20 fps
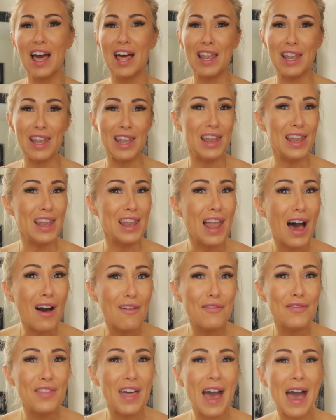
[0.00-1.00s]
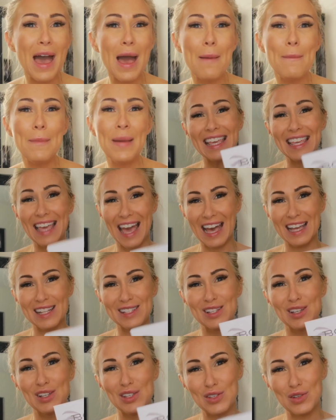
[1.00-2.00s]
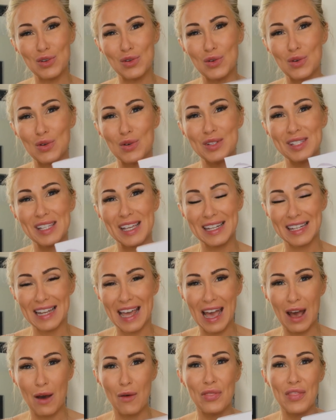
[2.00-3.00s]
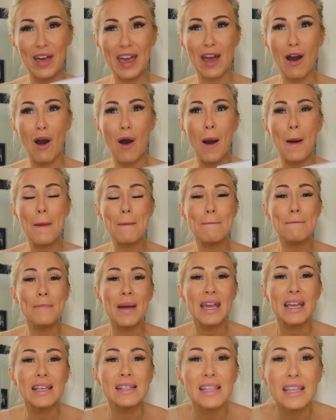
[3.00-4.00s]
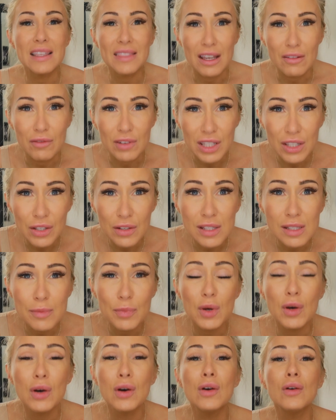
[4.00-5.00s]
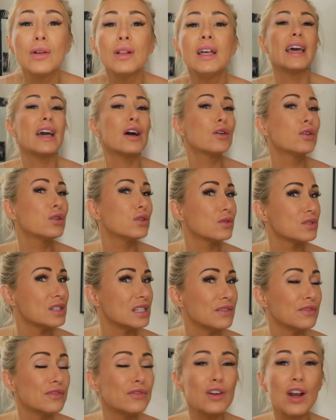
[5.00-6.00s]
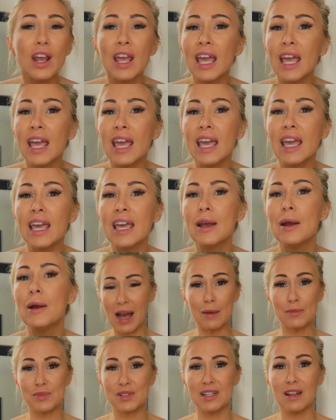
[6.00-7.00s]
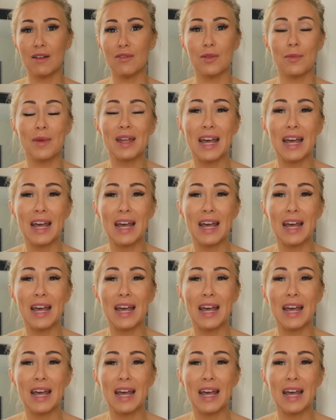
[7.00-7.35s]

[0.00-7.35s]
Love them. Get yours now. They are amazing. They're reusable. They are cruelty free. Absolutely love them.